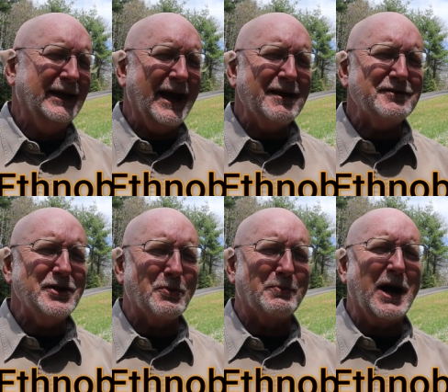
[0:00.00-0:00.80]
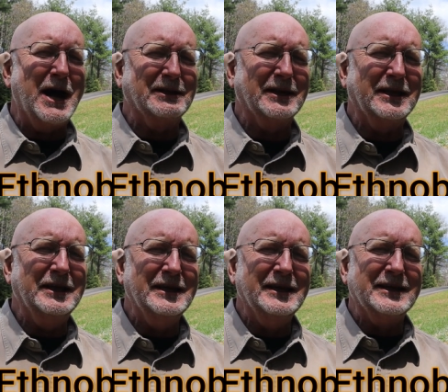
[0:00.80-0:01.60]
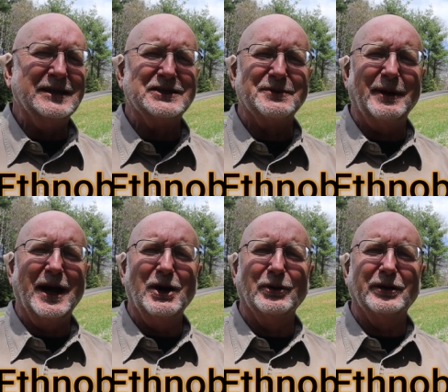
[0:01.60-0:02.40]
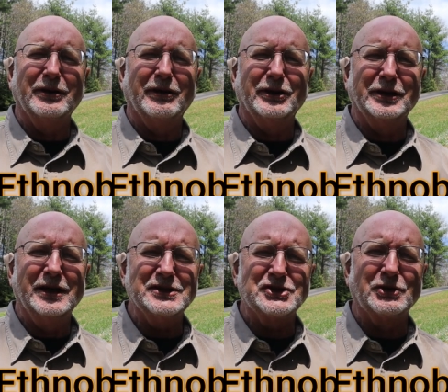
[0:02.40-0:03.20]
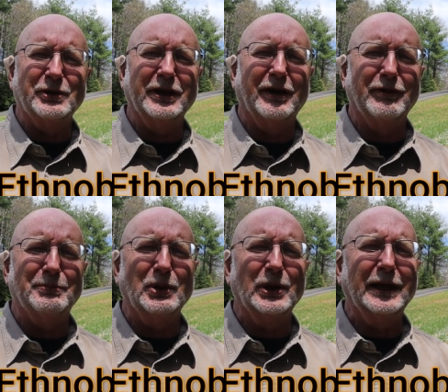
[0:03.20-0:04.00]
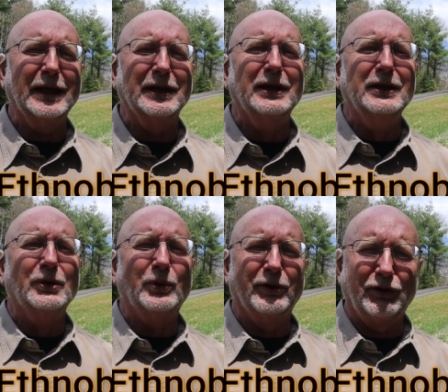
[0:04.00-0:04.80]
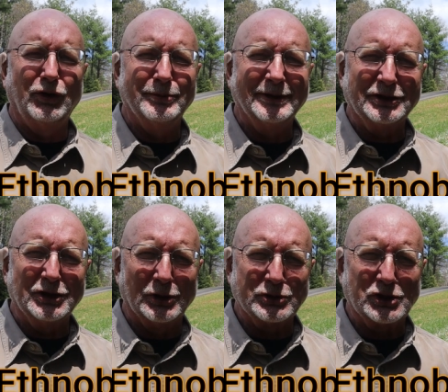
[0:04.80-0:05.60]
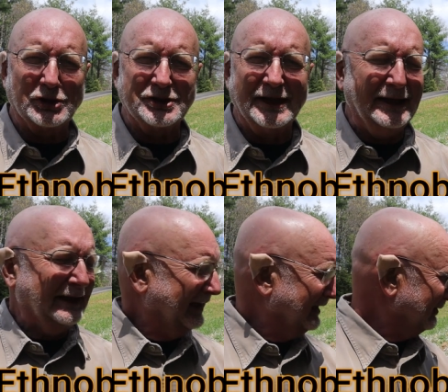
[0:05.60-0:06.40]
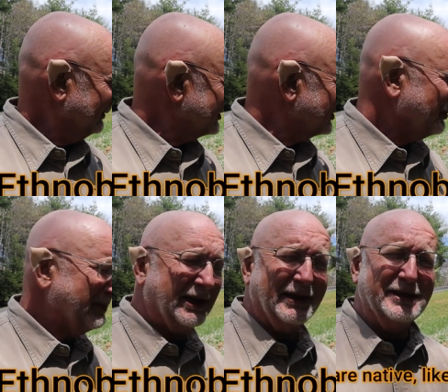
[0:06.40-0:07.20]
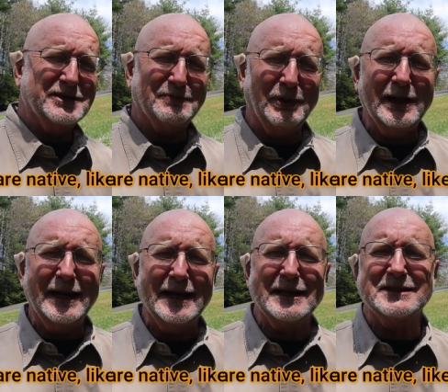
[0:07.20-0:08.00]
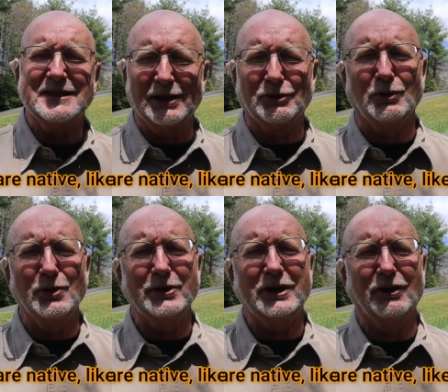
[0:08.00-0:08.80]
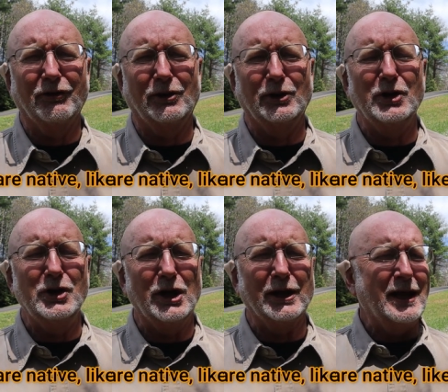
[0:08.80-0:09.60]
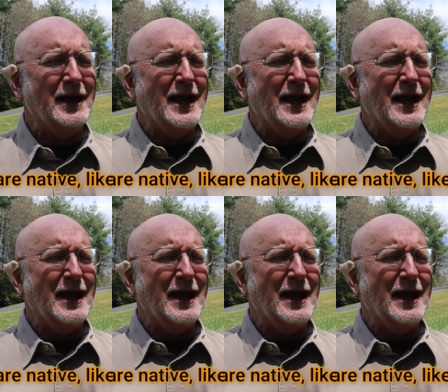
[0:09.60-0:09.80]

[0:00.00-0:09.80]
Ethnobotany is about the history of the plant with human cultures. And so many of these plants that are grown here on the lawn